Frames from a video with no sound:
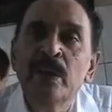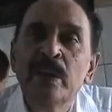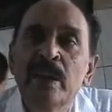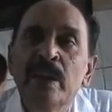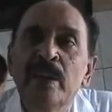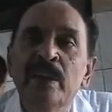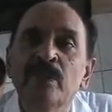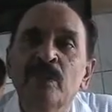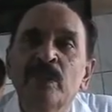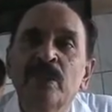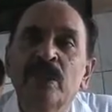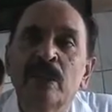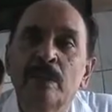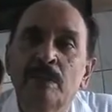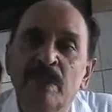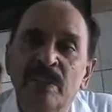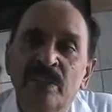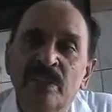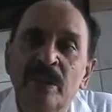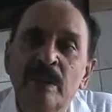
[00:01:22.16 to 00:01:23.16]
nutrients which
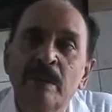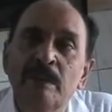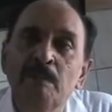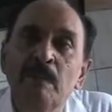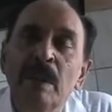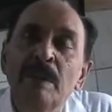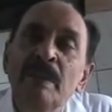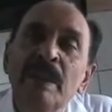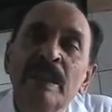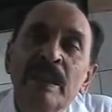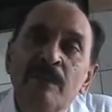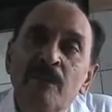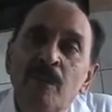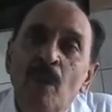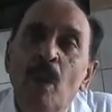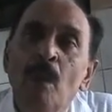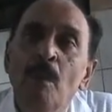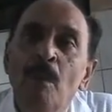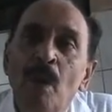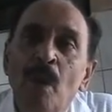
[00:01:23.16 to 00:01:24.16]
are present, maybe in
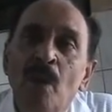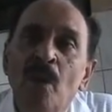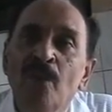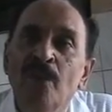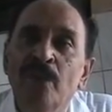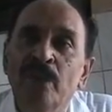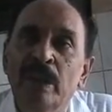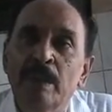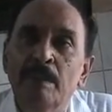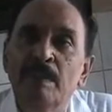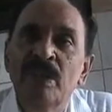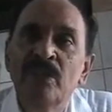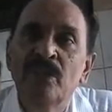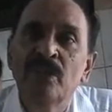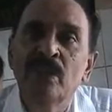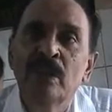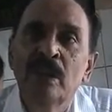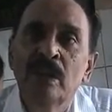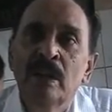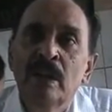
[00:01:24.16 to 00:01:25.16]
the form of
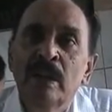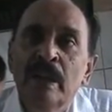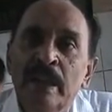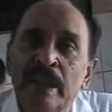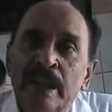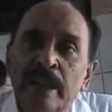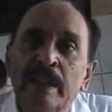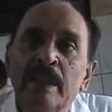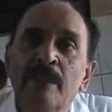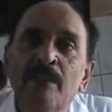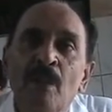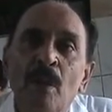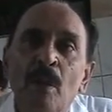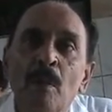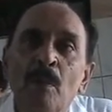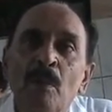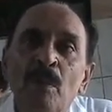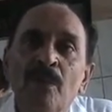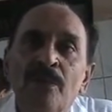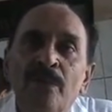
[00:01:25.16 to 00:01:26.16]
vitamins, in the
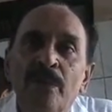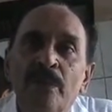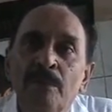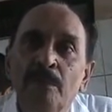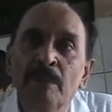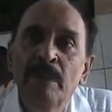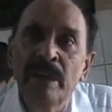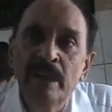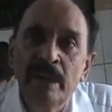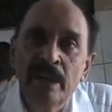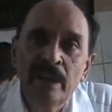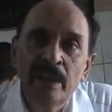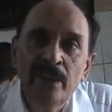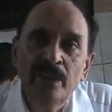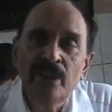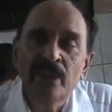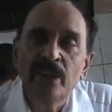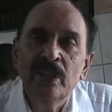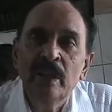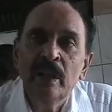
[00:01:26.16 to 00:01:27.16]
form of
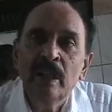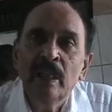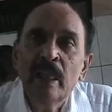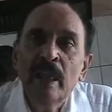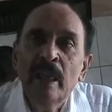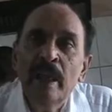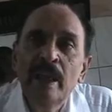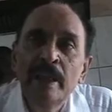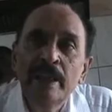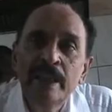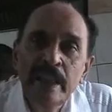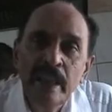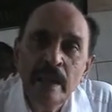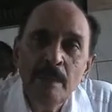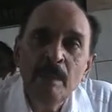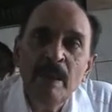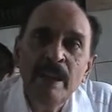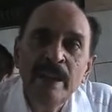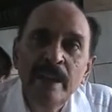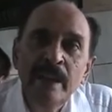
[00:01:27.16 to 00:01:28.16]
minerals, and
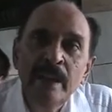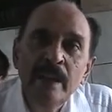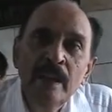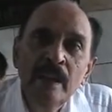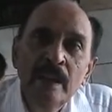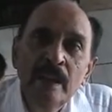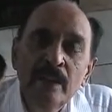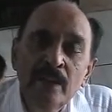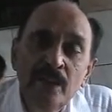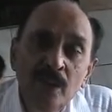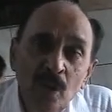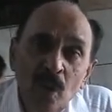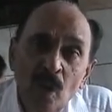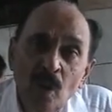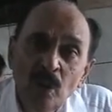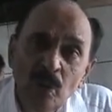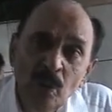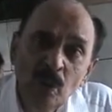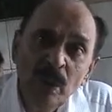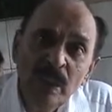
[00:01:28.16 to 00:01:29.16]
thereby
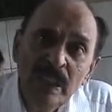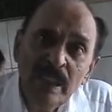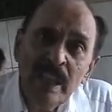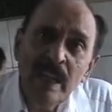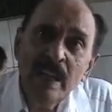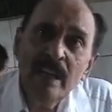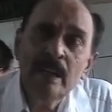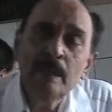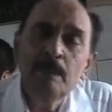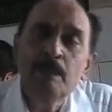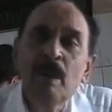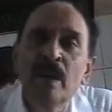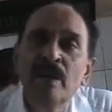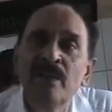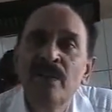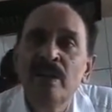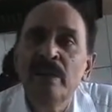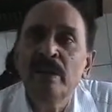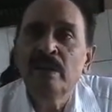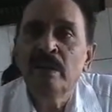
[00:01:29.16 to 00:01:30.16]
not only they are
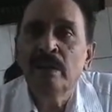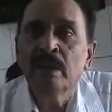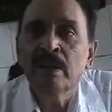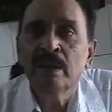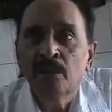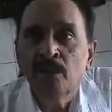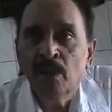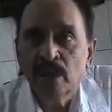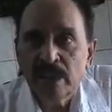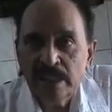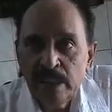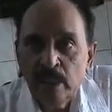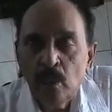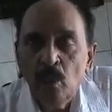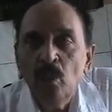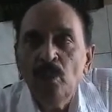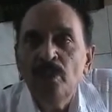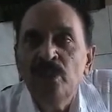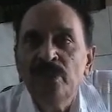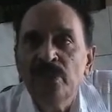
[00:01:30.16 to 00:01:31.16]
depriving for
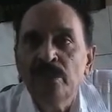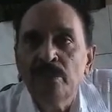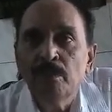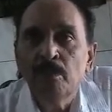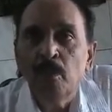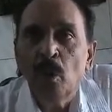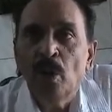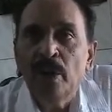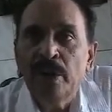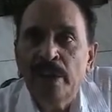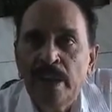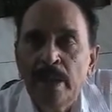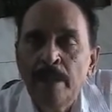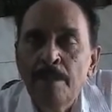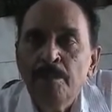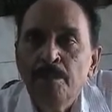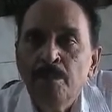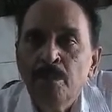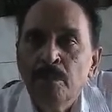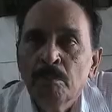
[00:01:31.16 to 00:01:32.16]
their own
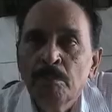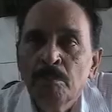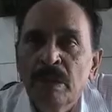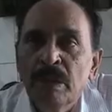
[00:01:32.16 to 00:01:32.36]
body,